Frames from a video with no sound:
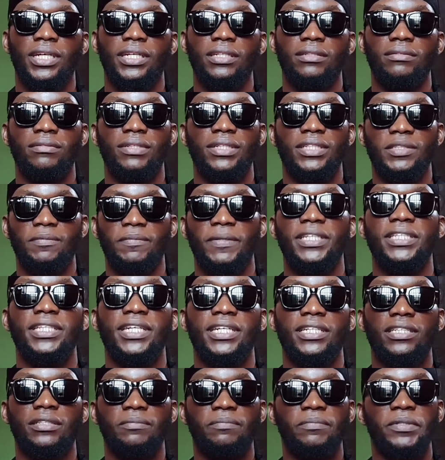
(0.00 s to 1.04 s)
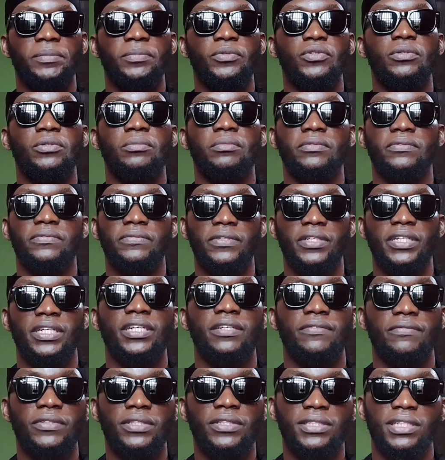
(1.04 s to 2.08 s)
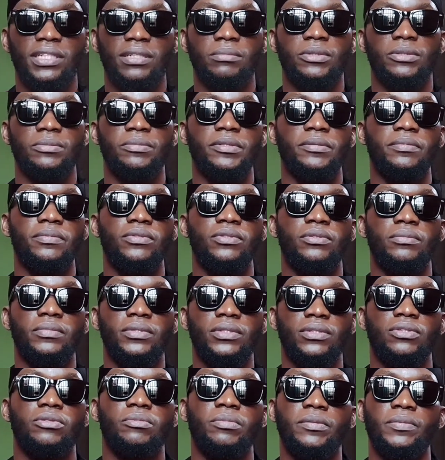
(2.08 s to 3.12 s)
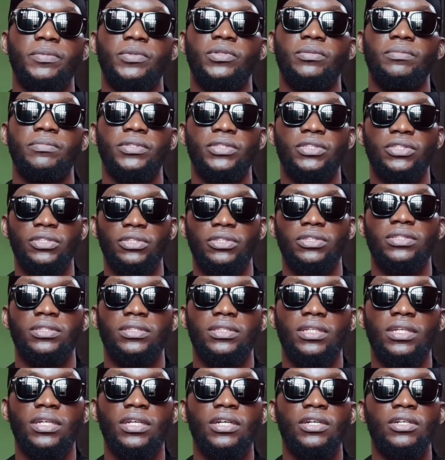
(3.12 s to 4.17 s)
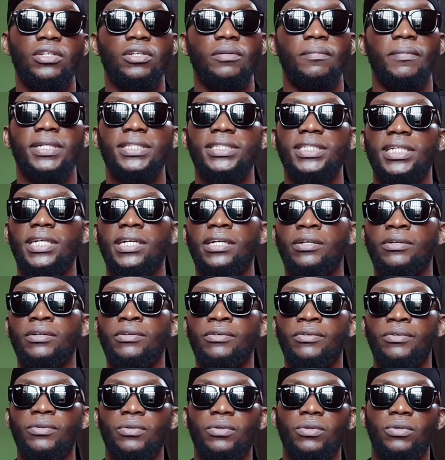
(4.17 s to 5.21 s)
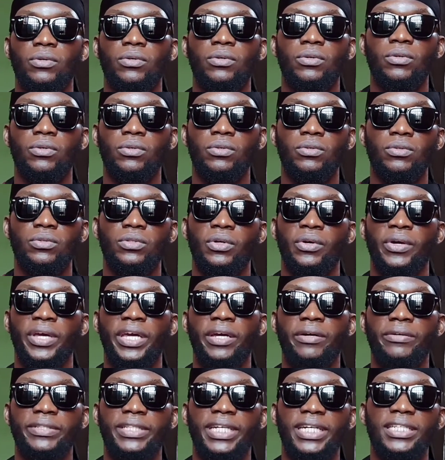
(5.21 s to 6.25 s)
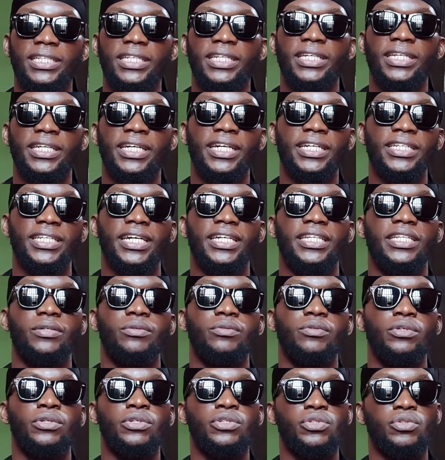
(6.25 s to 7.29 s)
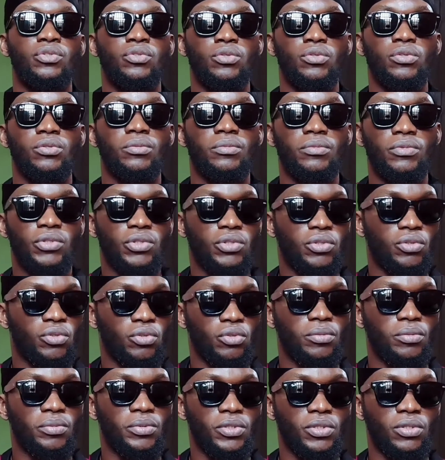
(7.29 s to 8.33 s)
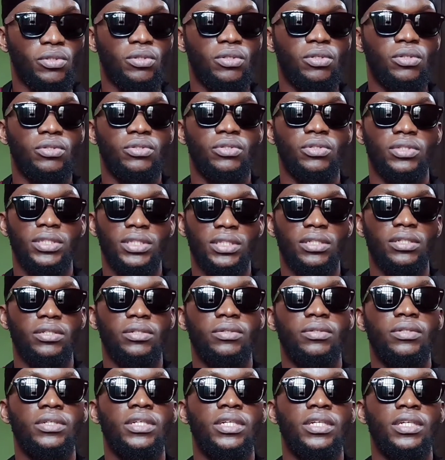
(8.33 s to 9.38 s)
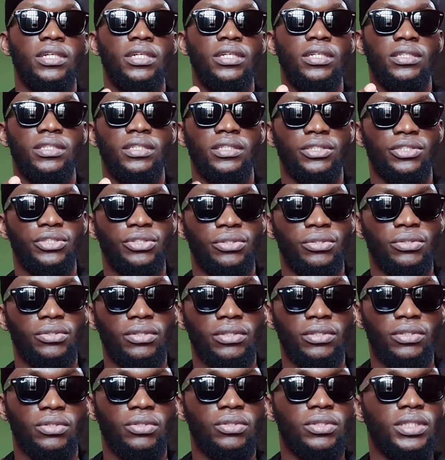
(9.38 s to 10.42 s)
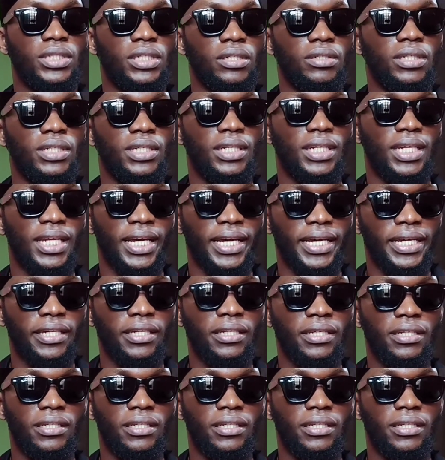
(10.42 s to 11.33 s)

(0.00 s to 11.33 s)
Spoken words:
that people will be fair every time, or people will be good, people will be just, no matter how old or elderly they are, that they will not stoop so low to tell the truth, to tell a lie.